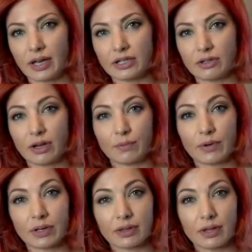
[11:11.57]
I do that
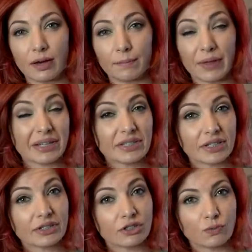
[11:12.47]
with um,
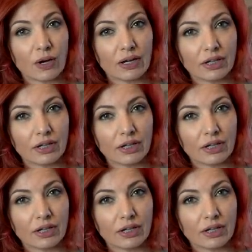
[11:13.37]
Asics as well.